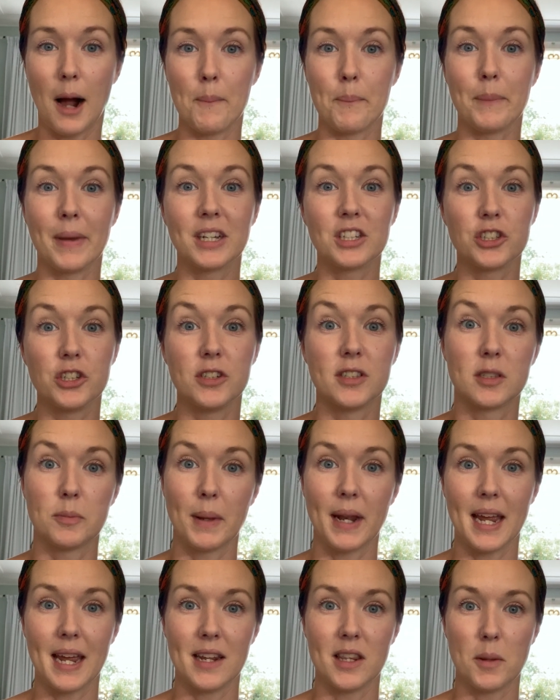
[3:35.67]
Make sure you spit
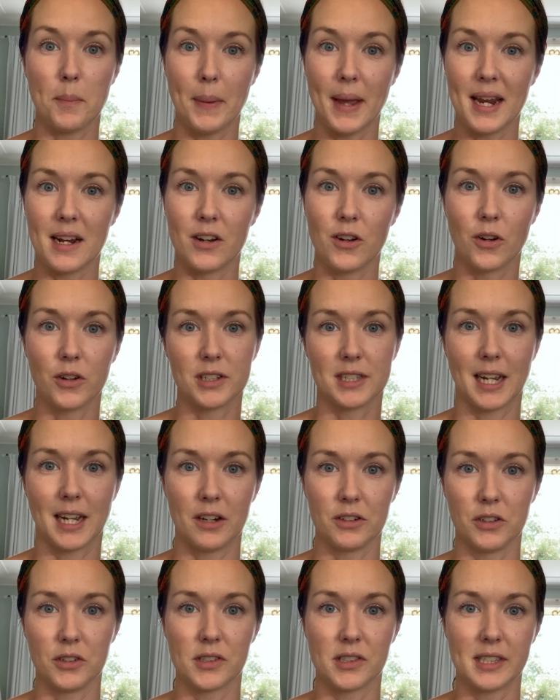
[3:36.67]
it in the bin and not
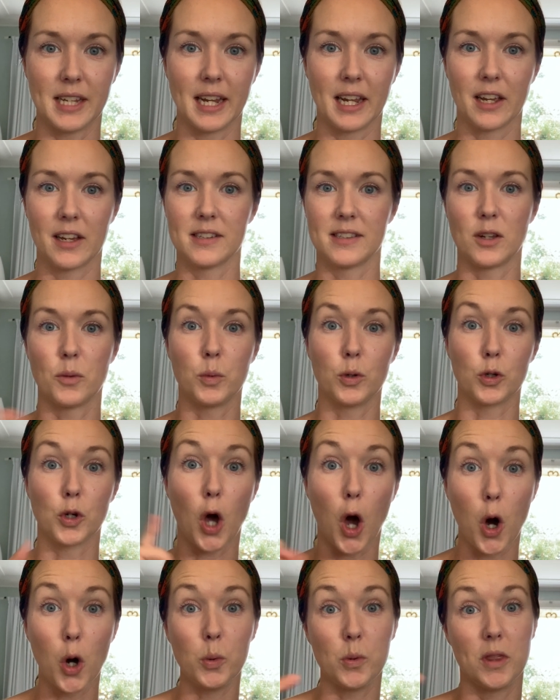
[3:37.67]
down your sink, because it will
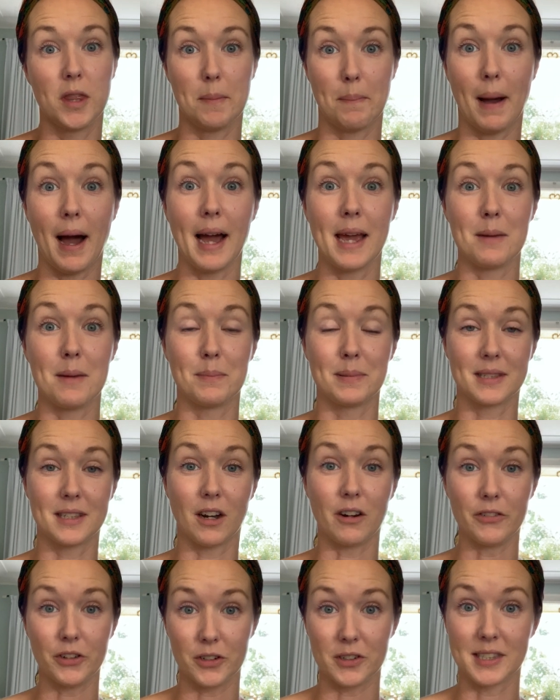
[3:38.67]
coat the pipes
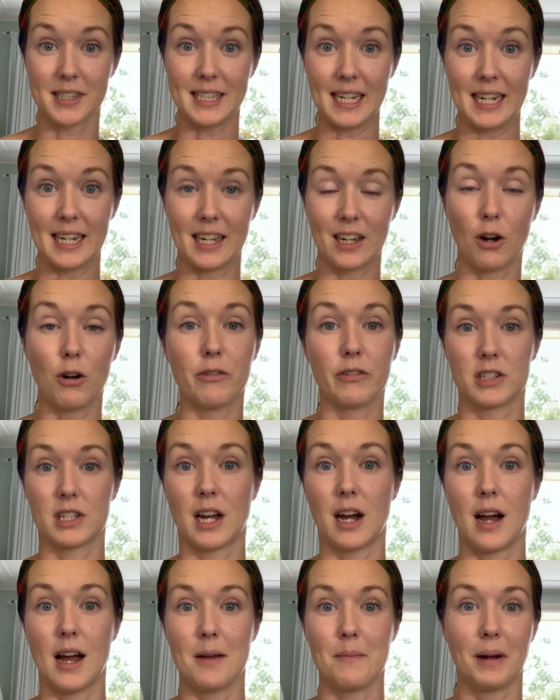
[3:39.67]
of your sink over
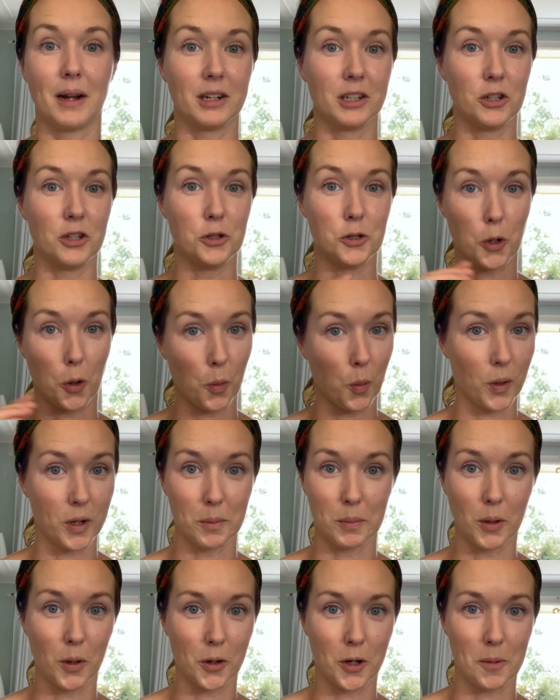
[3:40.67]
time, and you don't want to
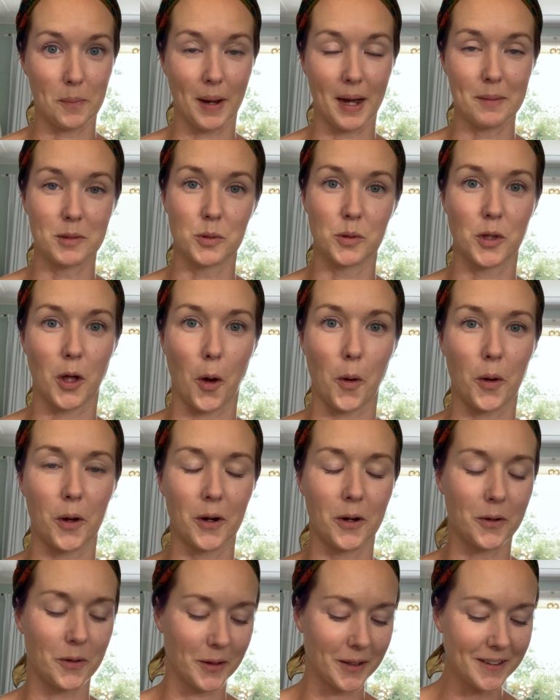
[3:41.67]
block your pipes with
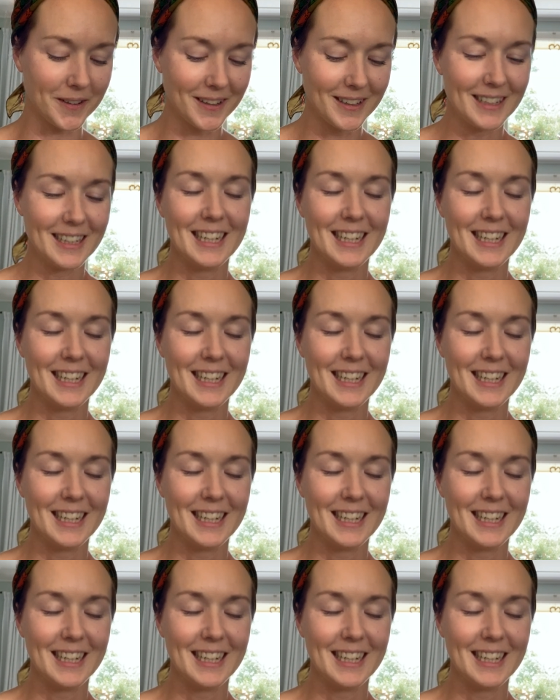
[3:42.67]
coconut oil.